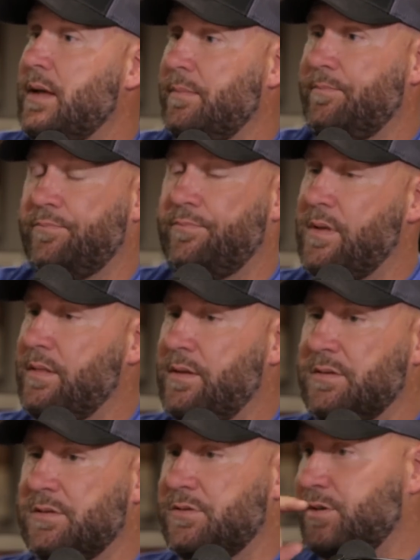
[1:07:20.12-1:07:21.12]

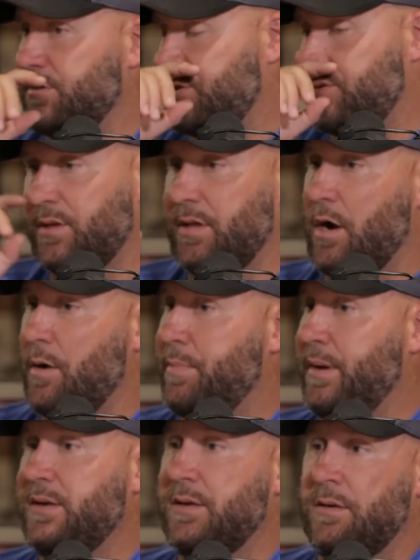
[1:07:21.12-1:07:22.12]
This is just strictly our
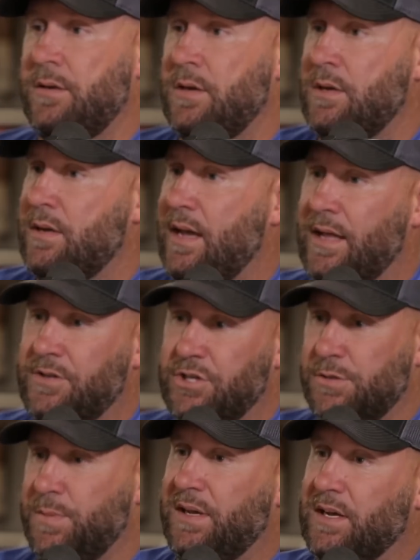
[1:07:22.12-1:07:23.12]
opinion. And
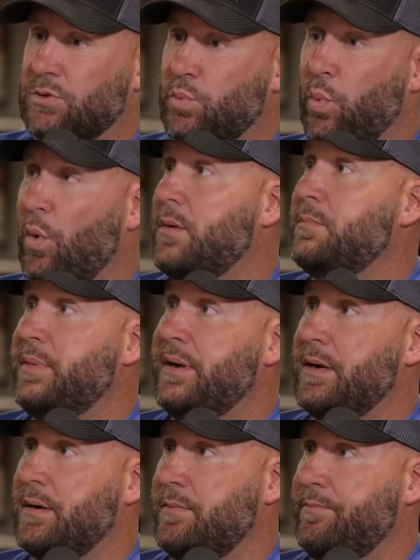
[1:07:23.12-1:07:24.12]
just because one
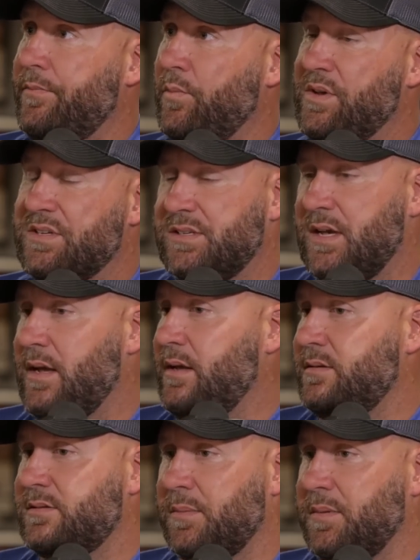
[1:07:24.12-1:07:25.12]
beer, we
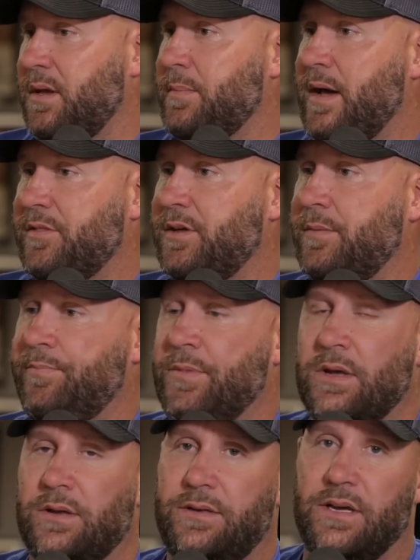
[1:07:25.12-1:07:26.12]
say something about them,
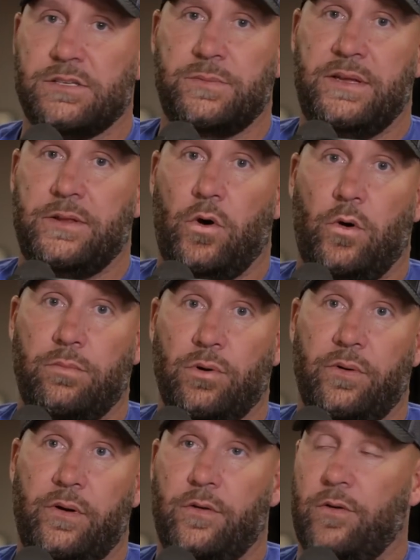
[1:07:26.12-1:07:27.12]
doesn't mean the whole
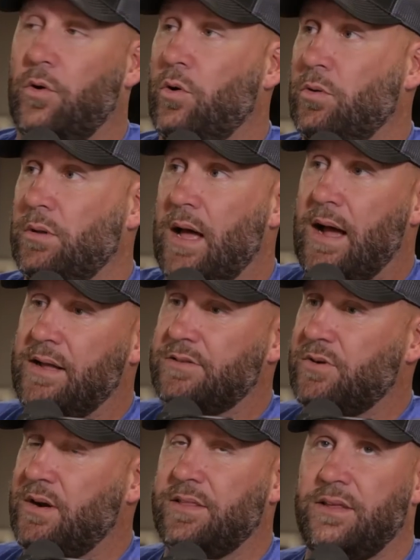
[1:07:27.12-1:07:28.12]
brewery or their whole
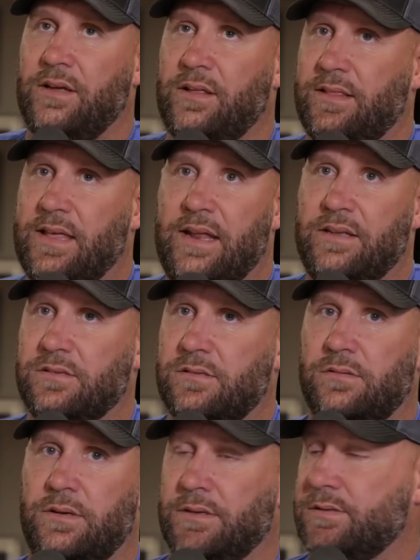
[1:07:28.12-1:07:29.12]
lines or anything like that
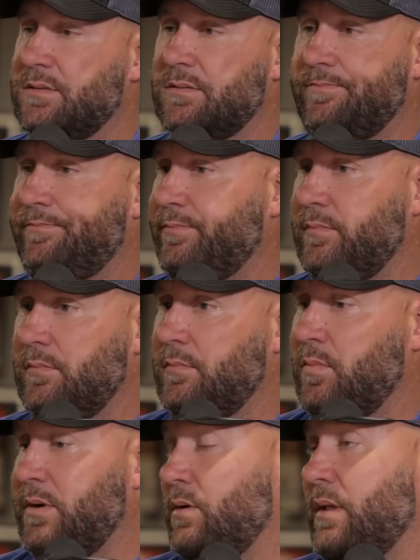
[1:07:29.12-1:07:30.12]
is
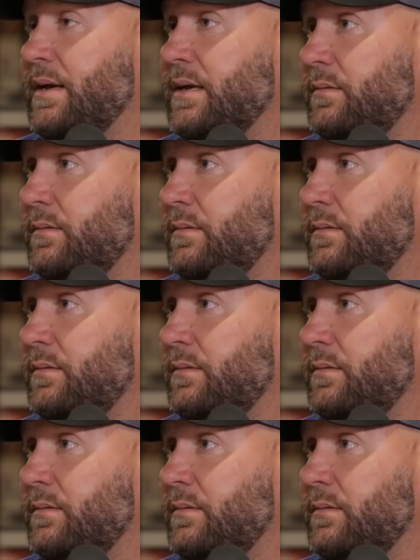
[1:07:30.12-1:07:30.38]
we don't like